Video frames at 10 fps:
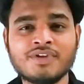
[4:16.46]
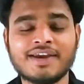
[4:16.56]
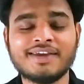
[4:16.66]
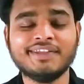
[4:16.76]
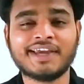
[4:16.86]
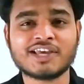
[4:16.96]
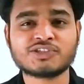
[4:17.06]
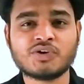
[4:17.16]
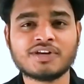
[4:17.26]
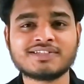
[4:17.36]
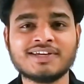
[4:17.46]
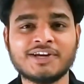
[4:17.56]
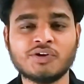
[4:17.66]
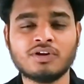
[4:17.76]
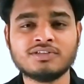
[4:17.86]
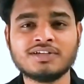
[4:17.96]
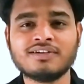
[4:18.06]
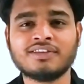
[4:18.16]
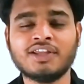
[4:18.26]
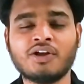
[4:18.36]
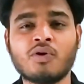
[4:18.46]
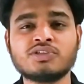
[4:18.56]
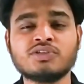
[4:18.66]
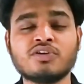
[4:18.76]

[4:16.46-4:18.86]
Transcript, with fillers: In the gastrointestinal etiology, the causes